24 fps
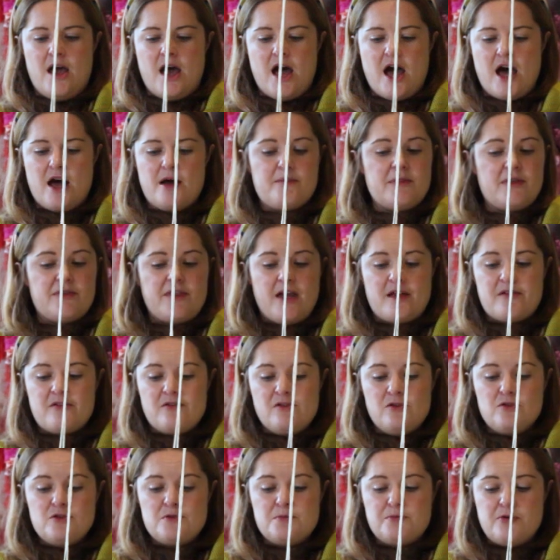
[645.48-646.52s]
That's
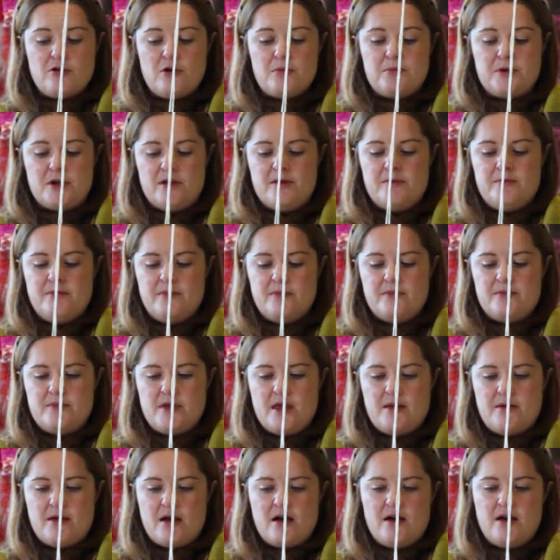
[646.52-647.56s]
not a problem.
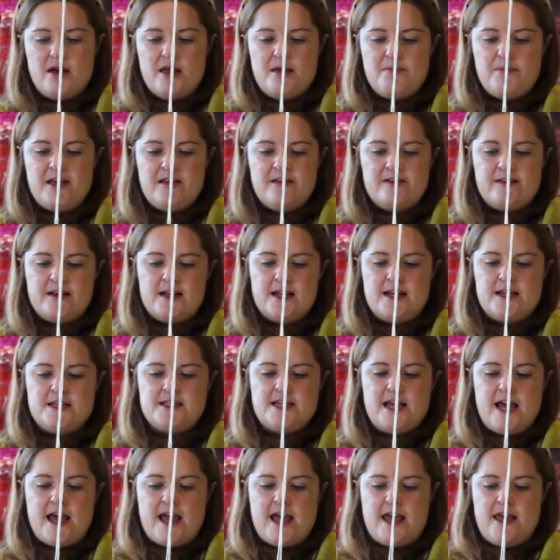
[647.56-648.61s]
I basically
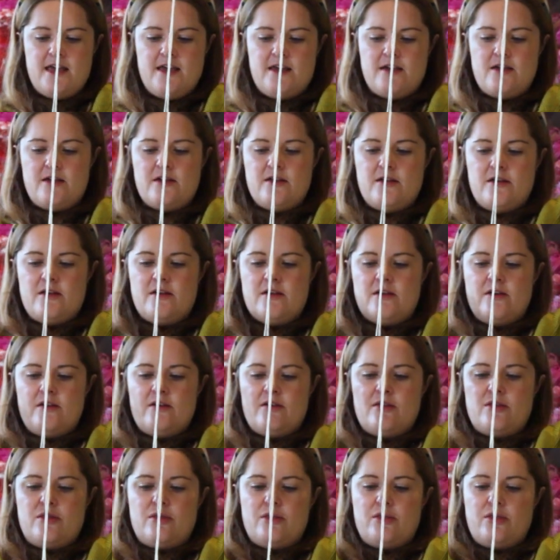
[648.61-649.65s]
take
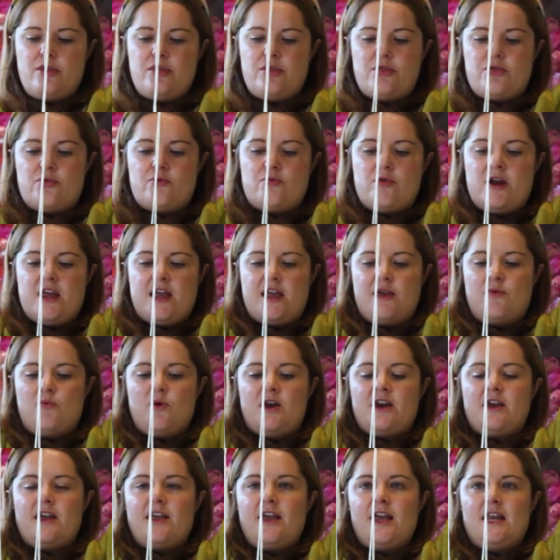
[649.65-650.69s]
3,
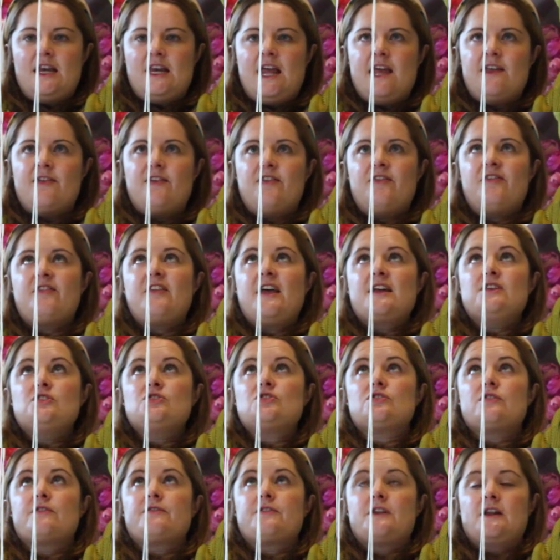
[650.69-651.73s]
when I get near the
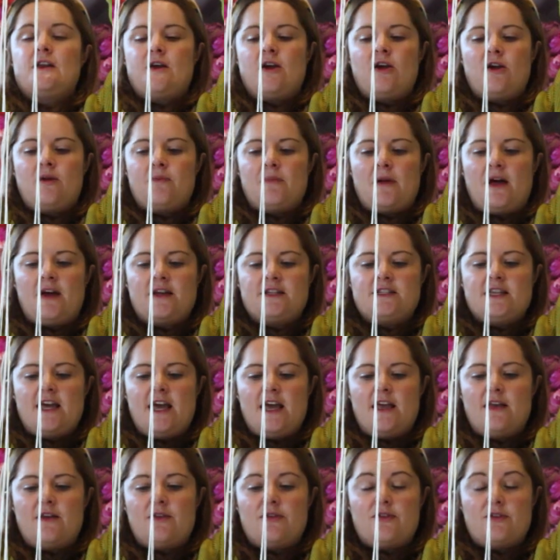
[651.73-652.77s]
center of the loom, I
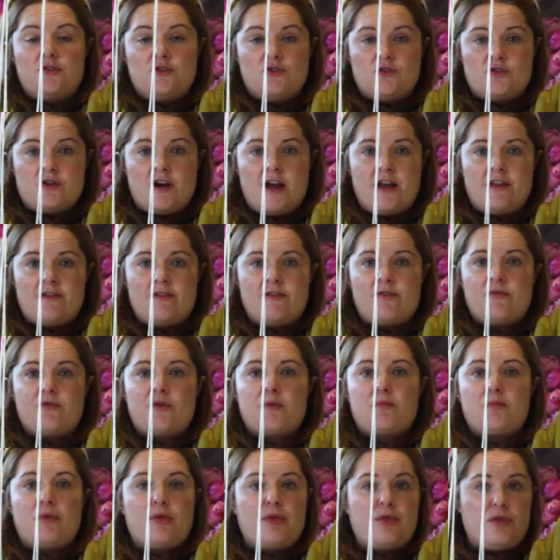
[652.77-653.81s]
take the strands
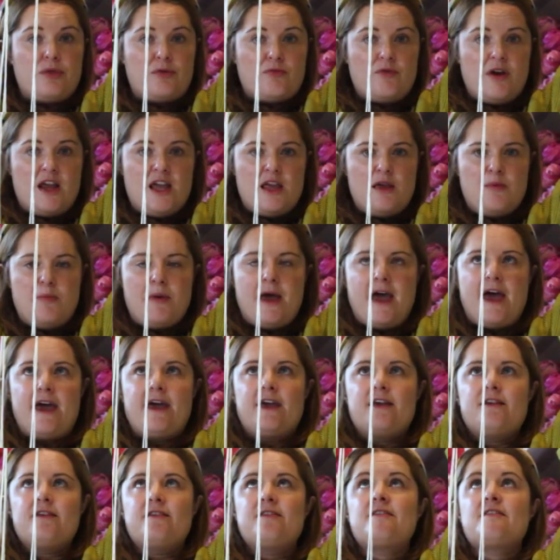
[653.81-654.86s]
from 3
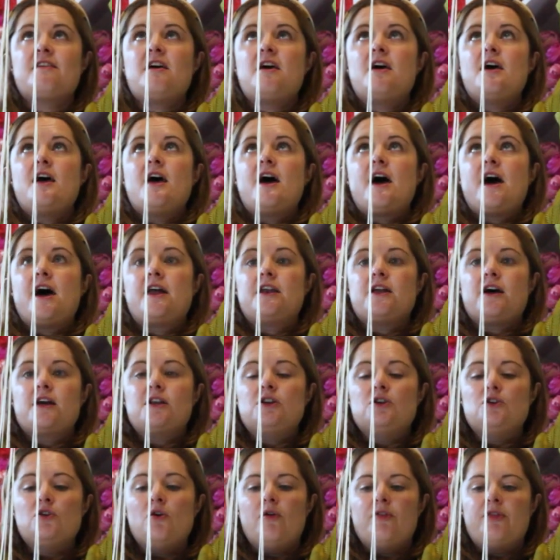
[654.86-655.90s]
pegs and I
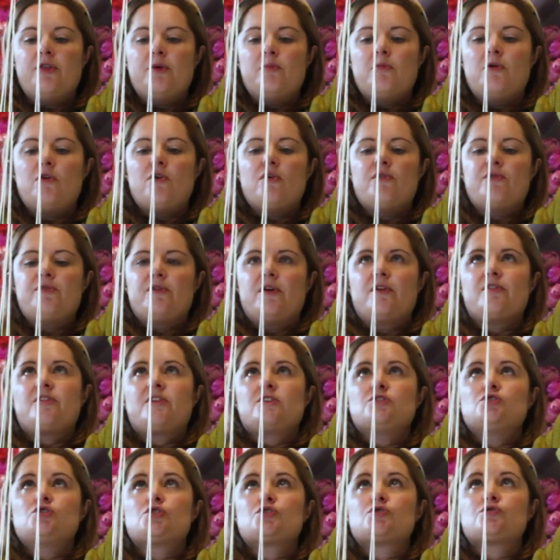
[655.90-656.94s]
knot them off as
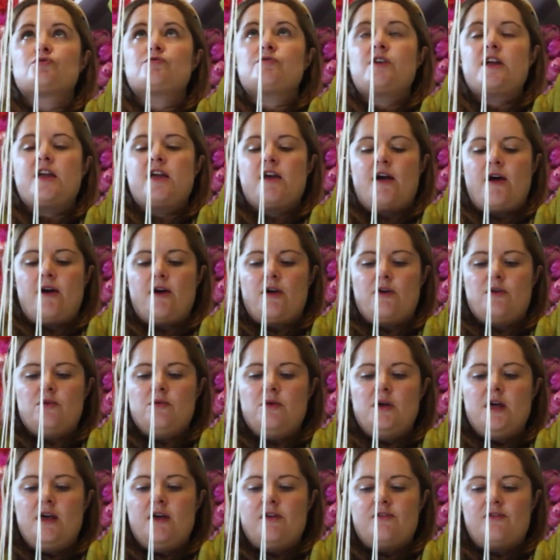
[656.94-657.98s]
a
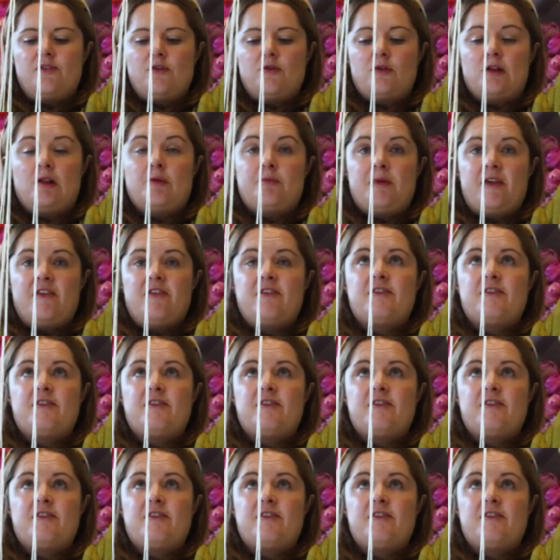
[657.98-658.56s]
trio, so it'll be